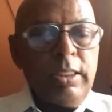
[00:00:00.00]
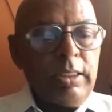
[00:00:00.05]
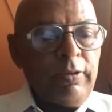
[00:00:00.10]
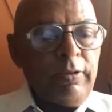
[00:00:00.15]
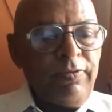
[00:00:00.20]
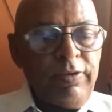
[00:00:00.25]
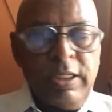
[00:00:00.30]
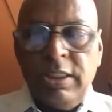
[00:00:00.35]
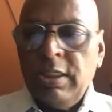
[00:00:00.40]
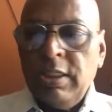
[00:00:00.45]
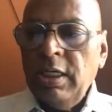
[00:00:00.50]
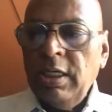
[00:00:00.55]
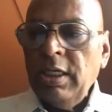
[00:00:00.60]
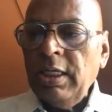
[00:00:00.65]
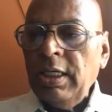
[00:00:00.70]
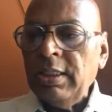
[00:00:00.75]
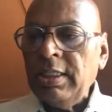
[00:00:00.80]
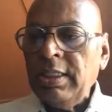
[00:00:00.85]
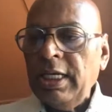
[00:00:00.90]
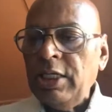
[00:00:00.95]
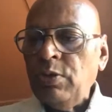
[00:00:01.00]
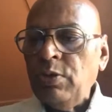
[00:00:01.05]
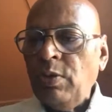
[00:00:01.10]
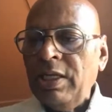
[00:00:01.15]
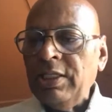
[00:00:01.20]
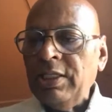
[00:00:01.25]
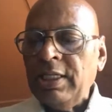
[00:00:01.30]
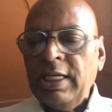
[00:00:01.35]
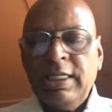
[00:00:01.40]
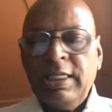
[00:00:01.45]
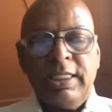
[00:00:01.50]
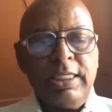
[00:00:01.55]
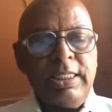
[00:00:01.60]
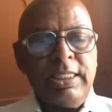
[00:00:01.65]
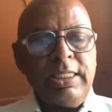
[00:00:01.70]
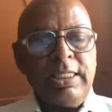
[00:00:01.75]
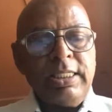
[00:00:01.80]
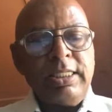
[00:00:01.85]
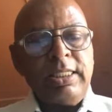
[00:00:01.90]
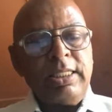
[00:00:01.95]
The first learner says one
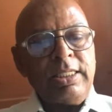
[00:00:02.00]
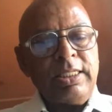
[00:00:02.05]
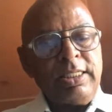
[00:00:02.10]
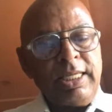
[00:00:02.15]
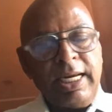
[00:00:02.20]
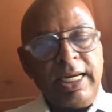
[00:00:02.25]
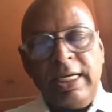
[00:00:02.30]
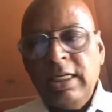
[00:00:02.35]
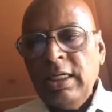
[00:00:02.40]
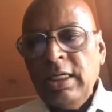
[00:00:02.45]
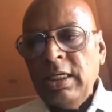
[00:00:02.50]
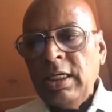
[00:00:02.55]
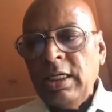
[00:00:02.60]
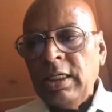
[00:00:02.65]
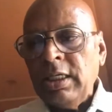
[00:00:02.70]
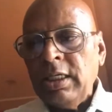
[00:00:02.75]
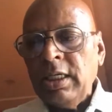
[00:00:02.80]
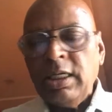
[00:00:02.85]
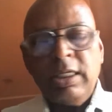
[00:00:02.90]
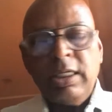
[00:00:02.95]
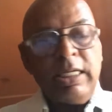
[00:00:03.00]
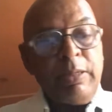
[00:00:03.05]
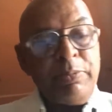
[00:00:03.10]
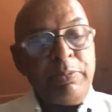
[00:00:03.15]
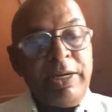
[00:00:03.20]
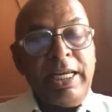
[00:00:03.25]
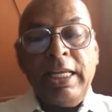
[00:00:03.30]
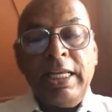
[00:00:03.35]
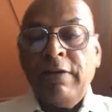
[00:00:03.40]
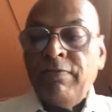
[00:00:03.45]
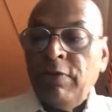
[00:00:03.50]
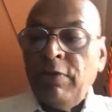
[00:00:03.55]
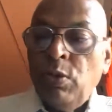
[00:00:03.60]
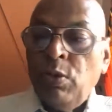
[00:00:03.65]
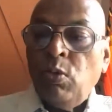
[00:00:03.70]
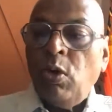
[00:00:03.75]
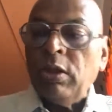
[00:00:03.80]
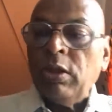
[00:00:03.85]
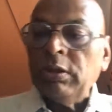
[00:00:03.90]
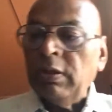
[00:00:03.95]
sentence, and the second learner, keeping in
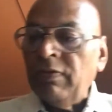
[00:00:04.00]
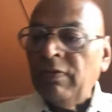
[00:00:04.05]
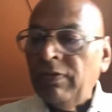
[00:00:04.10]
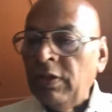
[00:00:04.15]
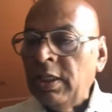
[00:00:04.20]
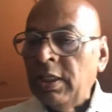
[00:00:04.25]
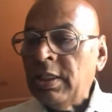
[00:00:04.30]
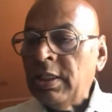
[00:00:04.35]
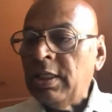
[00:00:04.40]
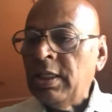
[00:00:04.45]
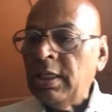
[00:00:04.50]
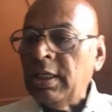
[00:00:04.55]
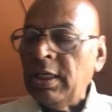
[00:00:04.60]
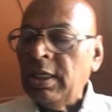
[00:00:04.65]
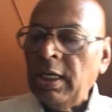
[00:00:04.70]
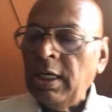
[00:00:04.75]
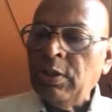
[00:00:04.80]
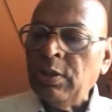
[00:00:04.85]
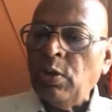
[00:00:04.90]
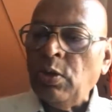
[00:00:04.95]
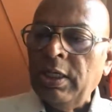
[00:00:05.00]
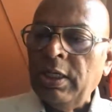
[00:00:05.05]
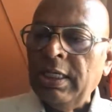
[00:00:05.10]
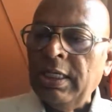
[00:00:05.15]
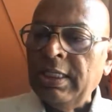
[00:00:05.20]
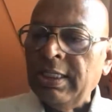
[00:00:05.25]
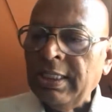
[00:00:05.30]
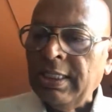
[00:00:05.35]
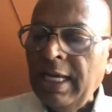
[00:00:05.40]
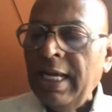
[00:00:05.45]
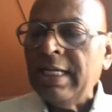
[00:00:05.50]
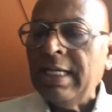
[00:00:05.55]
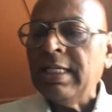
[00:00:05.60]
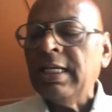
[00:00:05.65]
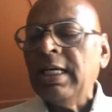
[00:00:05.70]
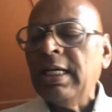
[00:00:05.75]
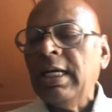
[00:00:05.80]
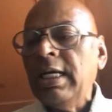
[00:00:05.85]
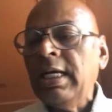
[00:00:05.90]
view what the first learner has already said,